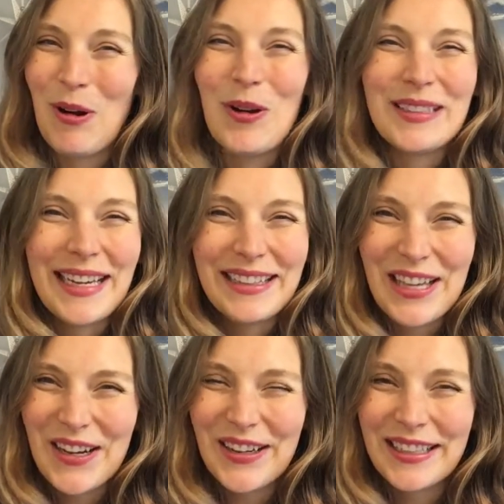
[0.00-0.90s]
all day
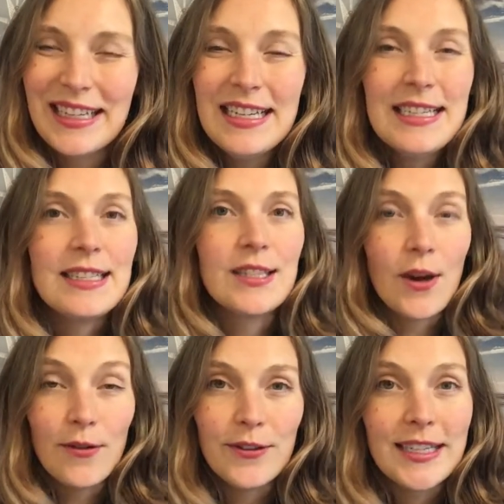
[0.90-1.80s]
long.
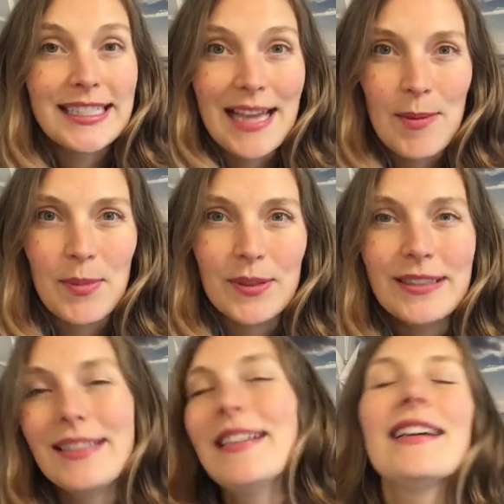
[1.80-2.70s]
So, for
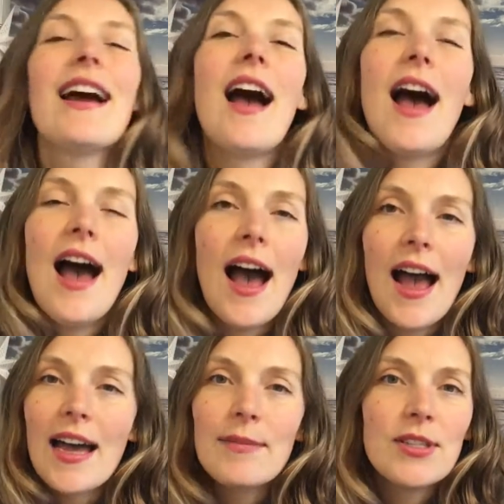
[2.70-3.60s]
example,
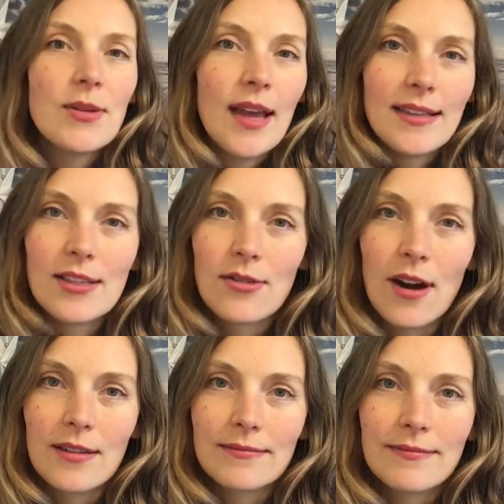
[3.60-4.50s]
I'm too
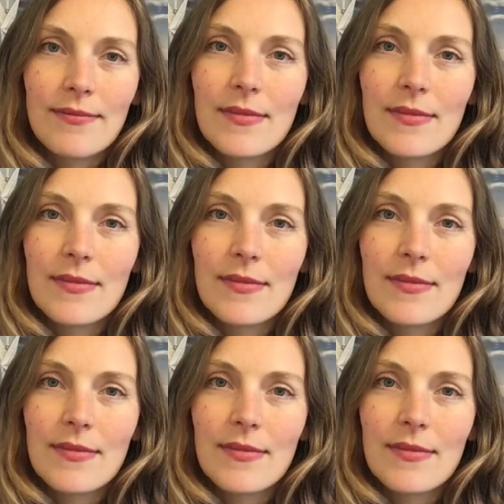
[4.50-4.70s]
headstrong.